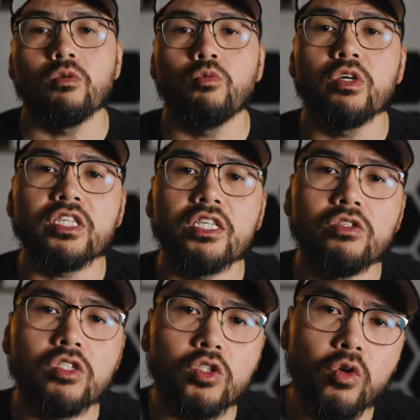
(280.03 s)
which I
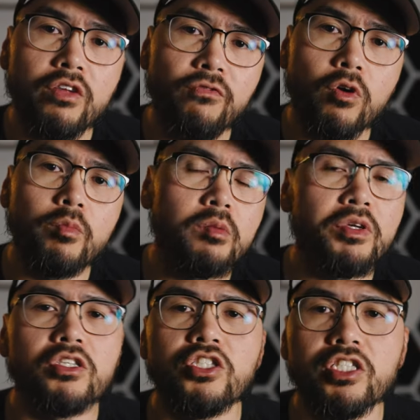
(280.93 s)
used a
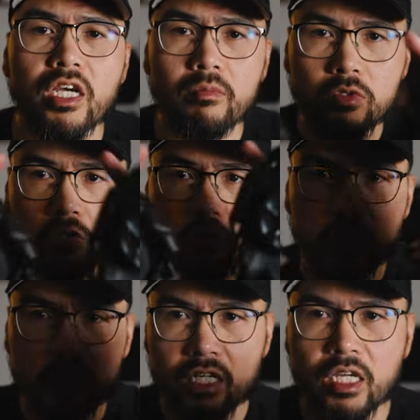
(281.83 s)
24mm GM to
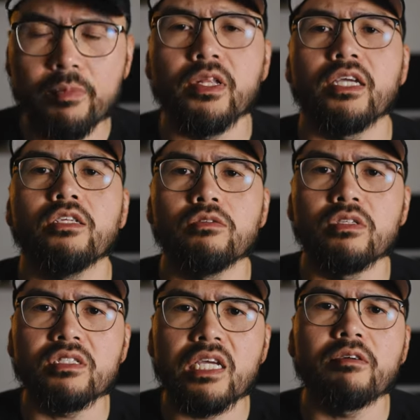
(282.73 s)
try to keep, like, you know, the
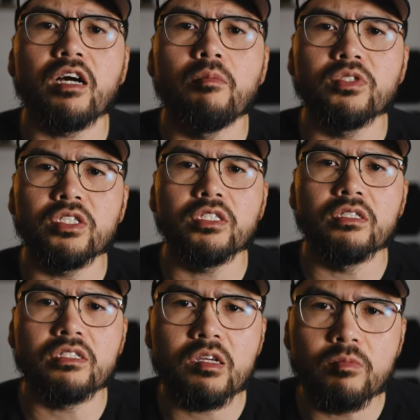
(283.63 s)
same composition,
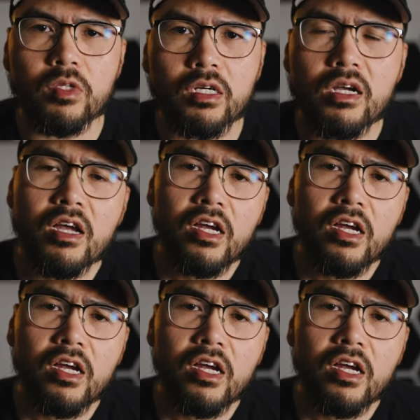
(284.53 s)
the same look.